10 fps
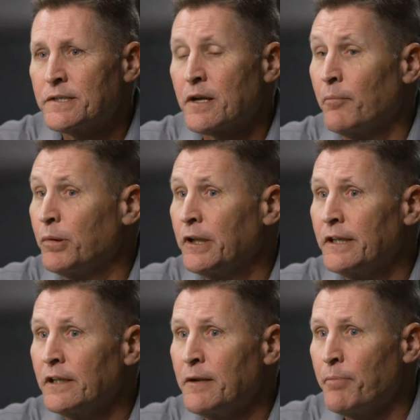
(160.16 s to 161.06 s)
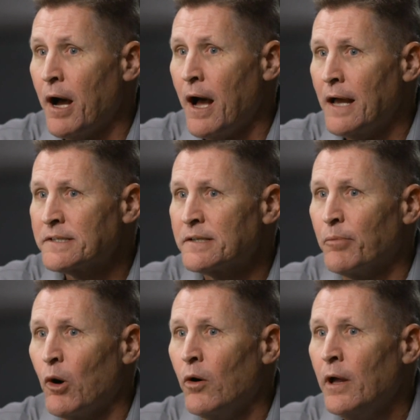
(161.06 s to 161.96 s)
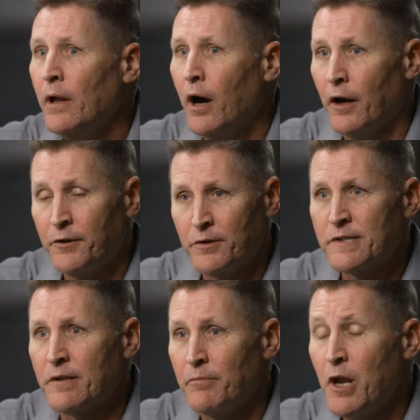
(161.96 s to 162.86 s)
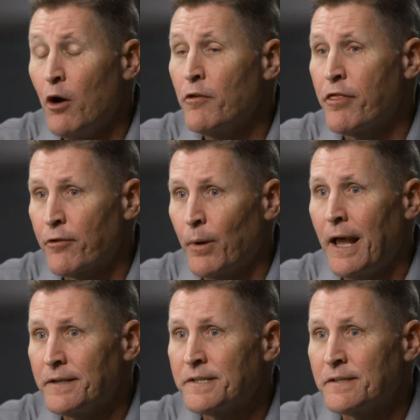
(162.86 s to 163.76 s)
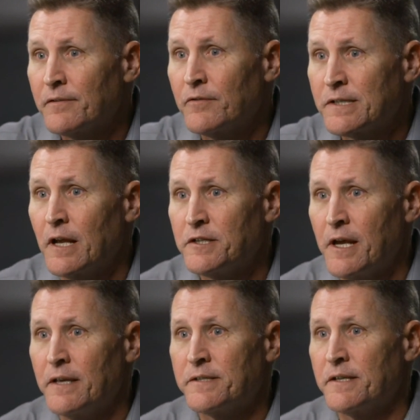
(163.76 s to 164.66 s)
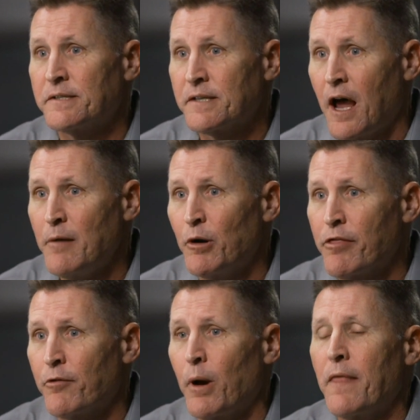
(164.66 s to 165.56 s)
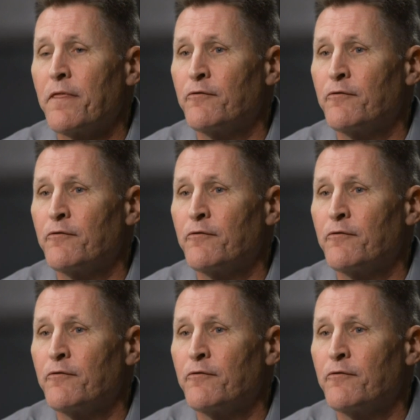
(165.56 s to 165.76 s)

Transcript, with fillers: is completely possible under some known threats, such as the cyber threat, the